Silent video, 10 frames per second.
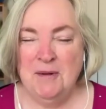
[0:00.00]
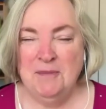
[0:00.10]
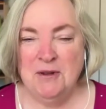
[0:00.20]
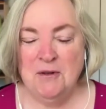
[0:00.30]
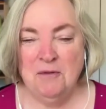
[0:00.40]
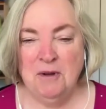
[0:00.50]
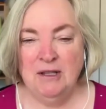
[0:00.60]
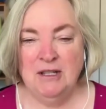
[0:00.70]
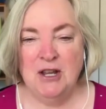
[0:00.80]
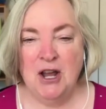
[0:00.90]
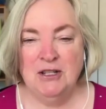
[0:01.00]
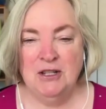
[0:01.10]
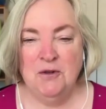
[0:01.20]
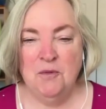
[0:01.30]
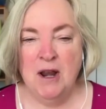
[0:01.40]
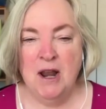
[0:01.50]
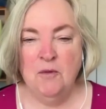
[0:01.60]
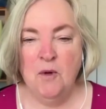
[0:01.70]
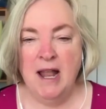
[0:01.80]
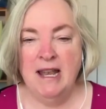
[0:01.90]
I'm so thrilled to talk to you one
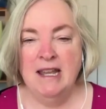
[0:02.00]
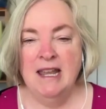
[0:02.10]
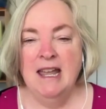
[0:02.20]
on one.